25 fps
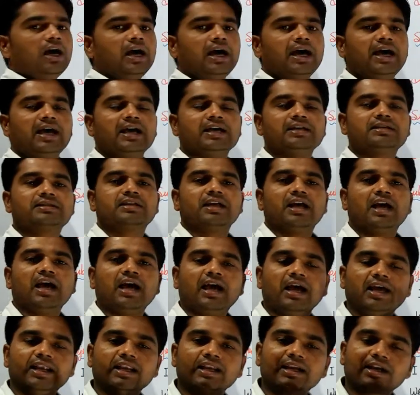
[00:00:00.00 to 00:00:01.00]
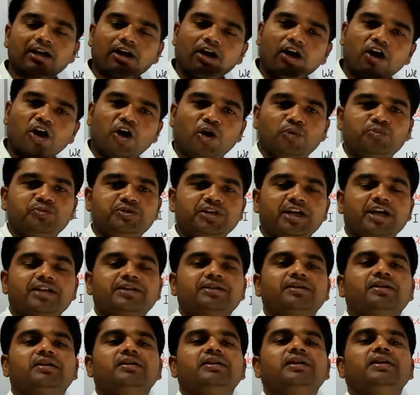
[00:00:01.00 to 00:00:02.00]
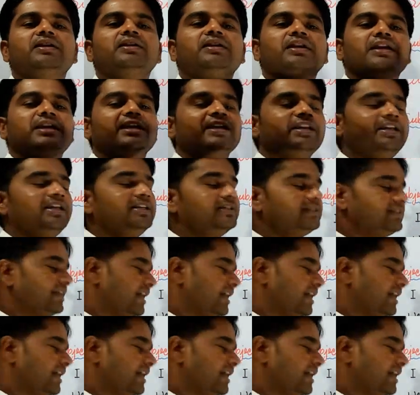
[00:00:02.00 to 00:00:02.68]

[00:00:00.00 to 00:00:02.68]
as an object in any